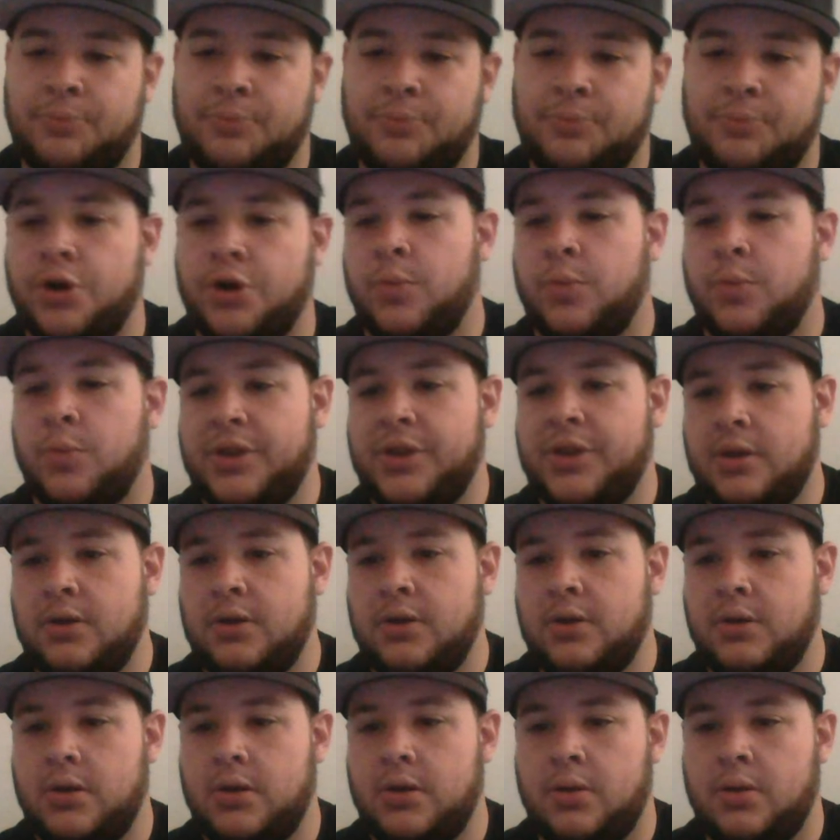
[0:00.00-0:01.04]
running with it.
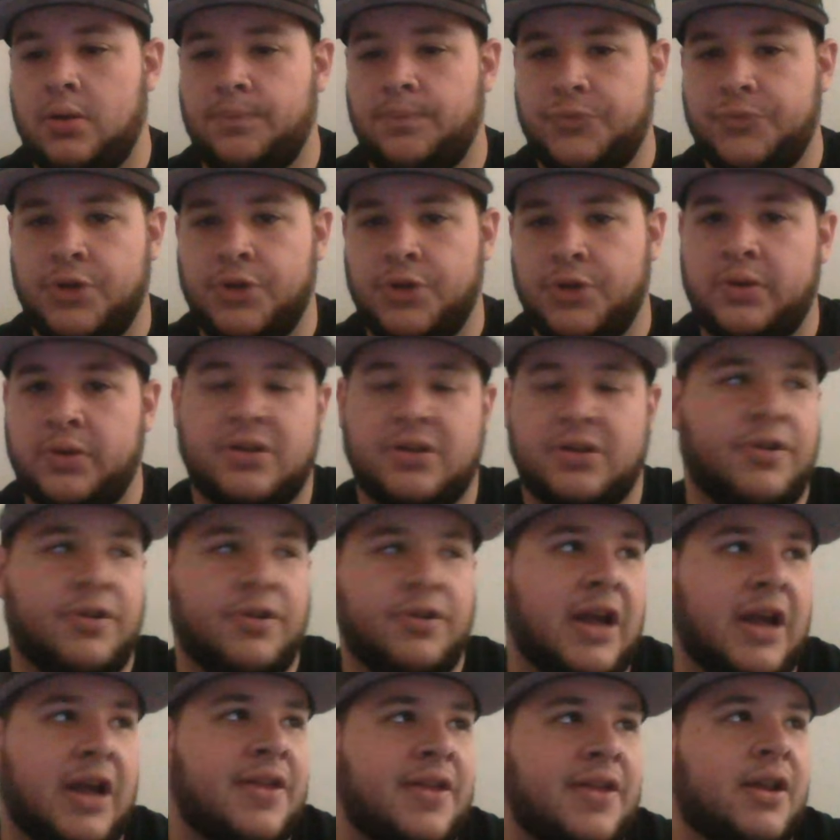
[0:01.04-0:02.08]
He's another
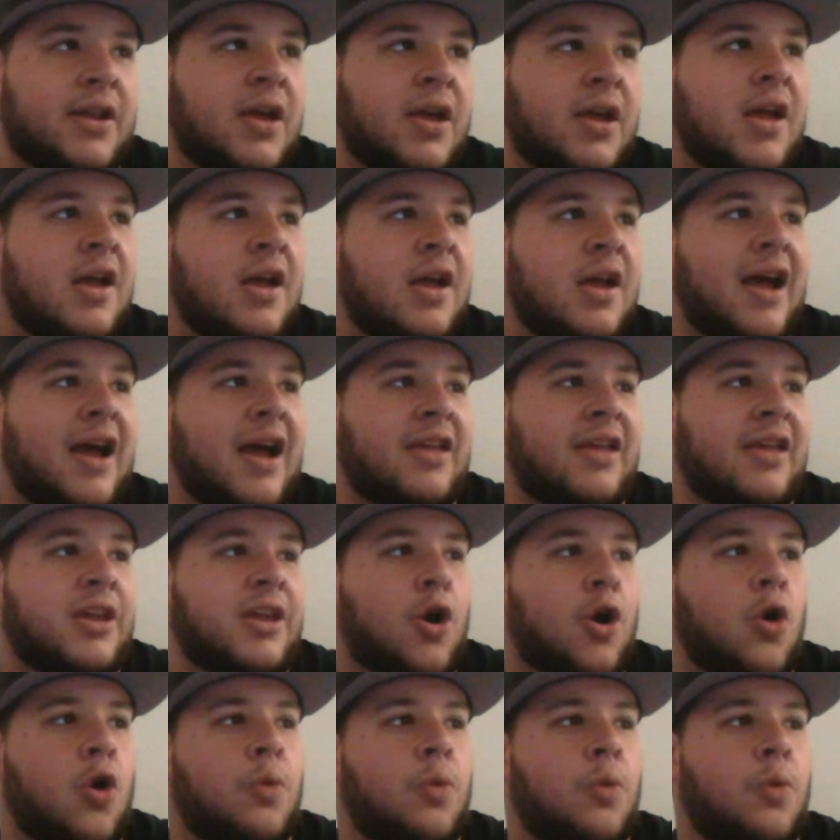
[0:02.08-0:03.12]
guy that I
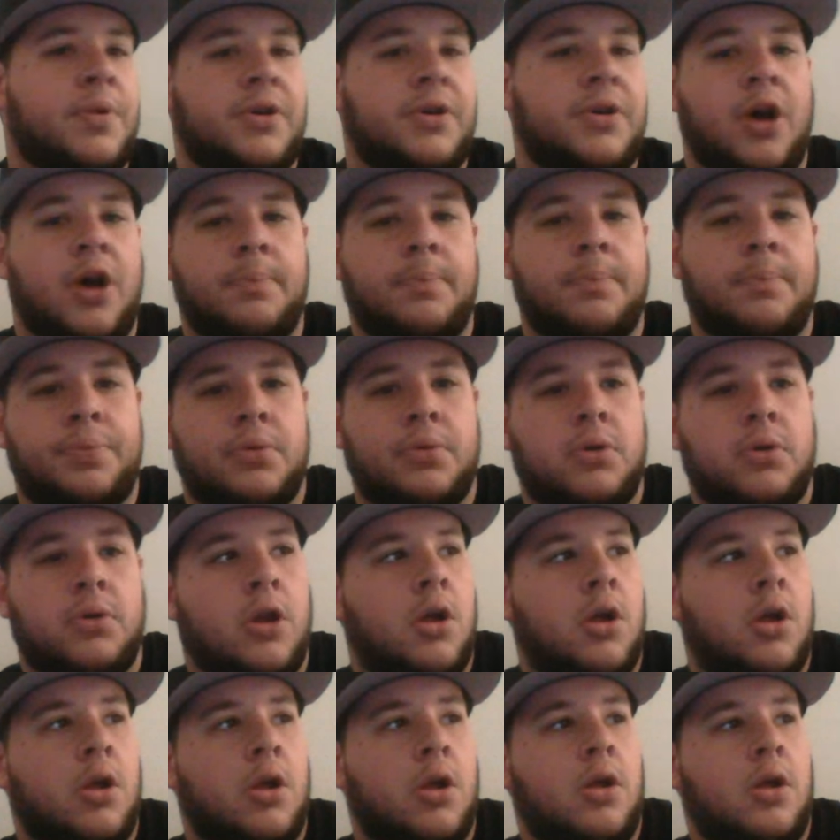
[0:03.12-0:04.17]
think opened up
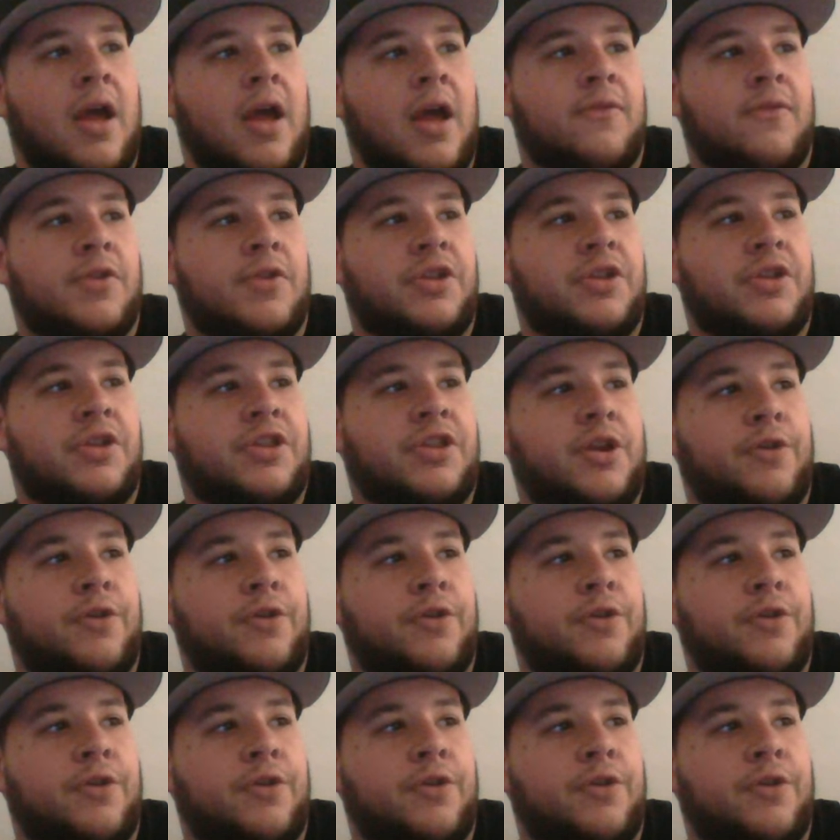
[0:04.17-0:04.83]
everything